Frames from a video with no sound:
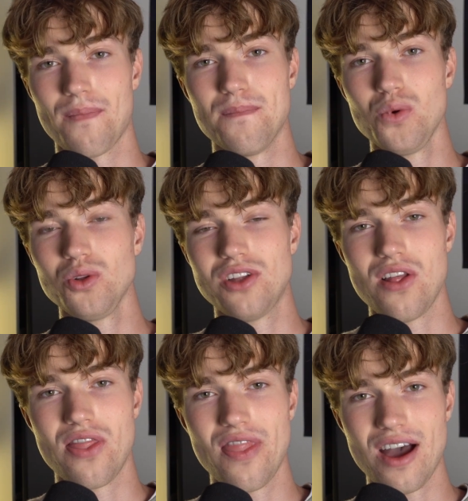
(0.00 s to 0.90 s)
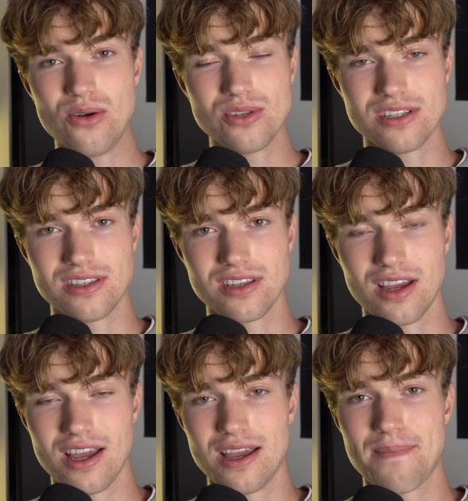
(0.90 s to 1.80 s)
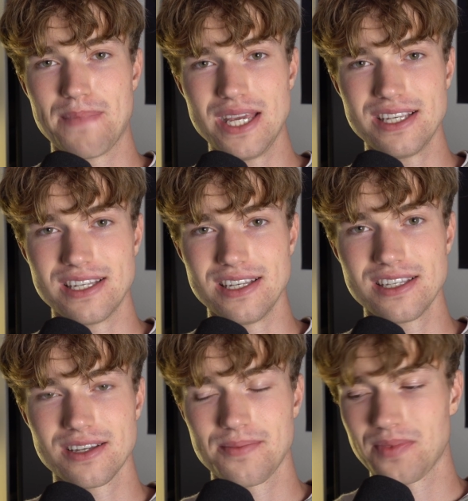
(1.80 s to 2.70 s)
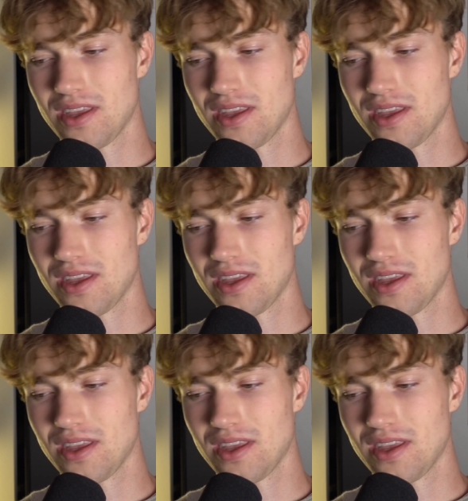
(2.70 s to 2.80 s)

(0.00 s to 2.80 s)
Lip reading: multi-thousand pieces